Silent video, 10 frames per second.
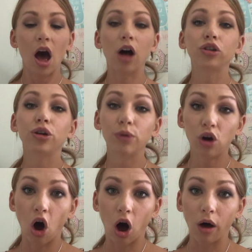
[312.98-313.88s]
I'll do a
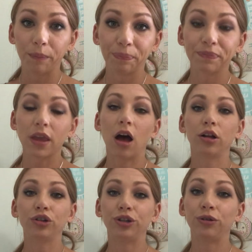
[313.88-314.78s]
call.
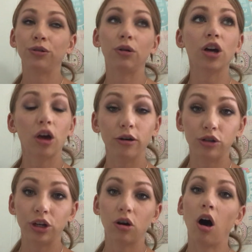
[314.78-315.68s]
I'll do a
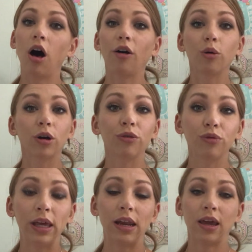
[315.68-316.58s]
coaching call or a
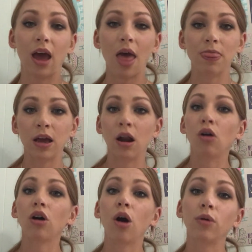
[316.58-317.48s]
reading, and then
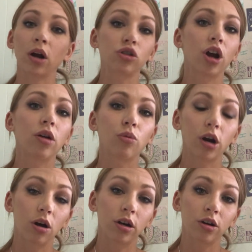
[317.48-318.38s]
I'll go and I'll try to
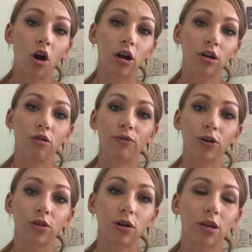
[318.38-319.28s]
work on an article
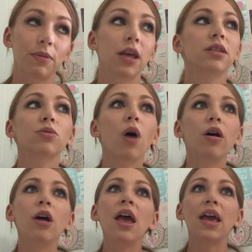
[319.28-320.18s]
for 30 minutes.
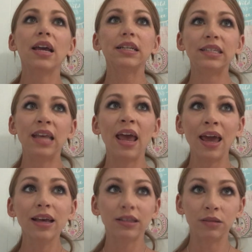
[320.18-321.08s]
Well, it
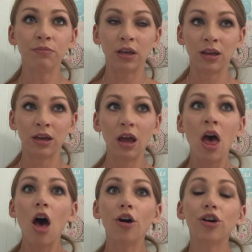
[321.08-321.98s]
takes me
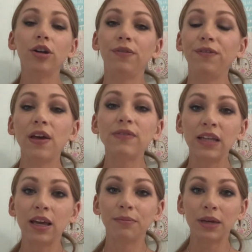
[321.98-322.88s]
a good
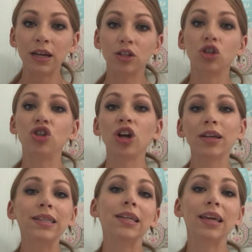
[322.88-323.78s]
15 minutes
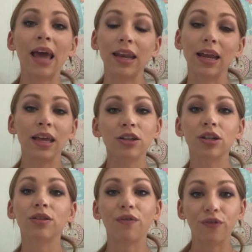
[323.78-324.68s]
just to get
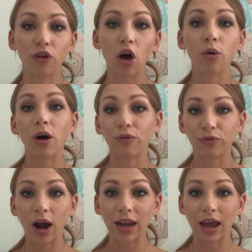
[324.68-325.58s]
into the flow
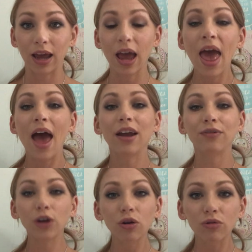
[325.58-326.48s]
of writing. And
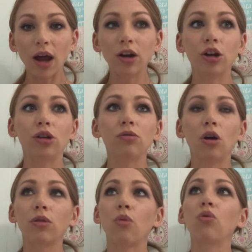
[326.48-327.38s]
if you're a writer, you
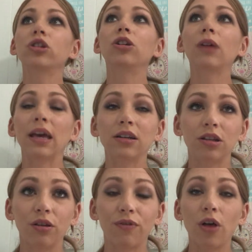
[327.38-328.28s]
know that once you get
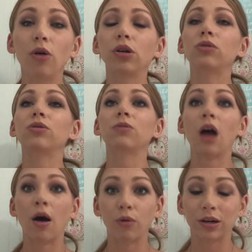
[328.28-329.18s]
into the flow, you do
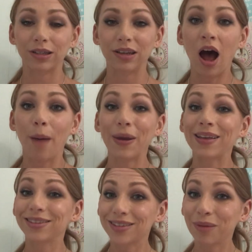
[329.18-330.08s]
not want to stop.
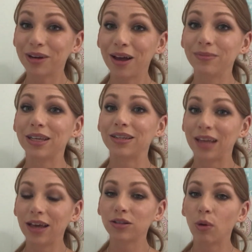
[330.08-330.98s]
And sometimes it
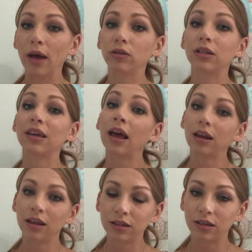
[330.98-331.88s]
takes a while to
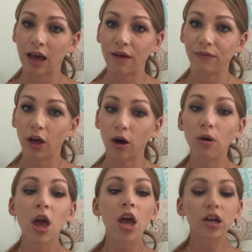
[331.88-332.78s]
get into that flow.
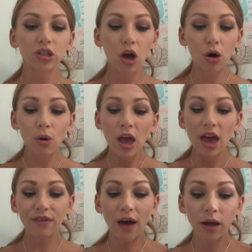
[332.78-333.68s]
So
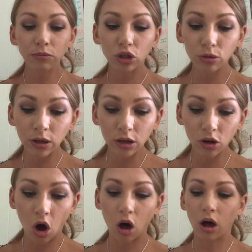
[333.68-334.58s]
if I'm doing
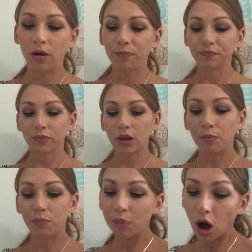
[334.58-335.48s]
a call,
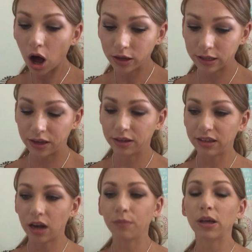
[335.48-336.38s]
pausing,
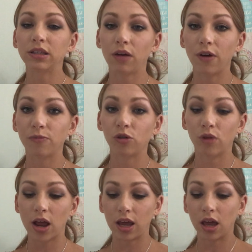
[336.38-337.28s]
setting myself up for
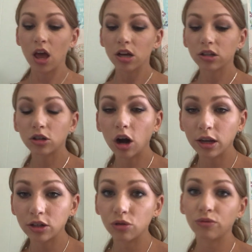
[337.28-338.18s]
writing,
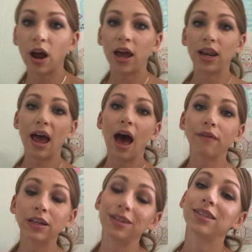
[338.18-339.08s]
starting to write,
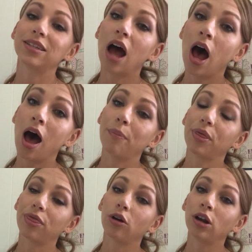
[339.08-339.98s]
having to
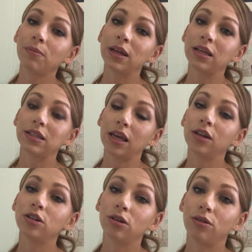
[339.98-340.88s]
stop 30 minutes
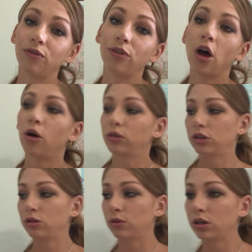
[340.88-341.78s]
into the flow
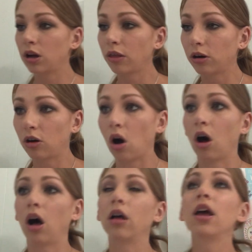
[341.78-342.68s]
to do another
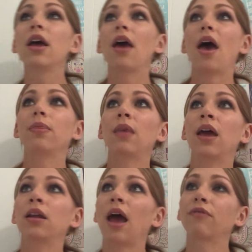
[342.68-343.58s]
call, and
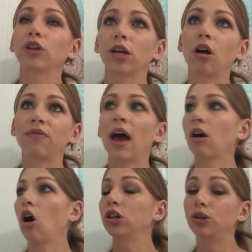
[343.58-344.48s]
then after I get off
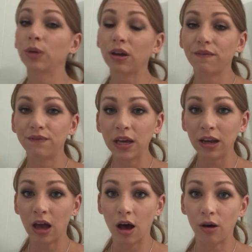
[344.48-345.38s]
that call, doing a
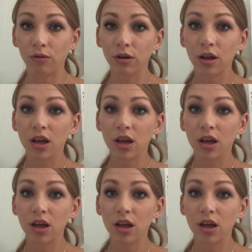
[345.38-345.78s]
video,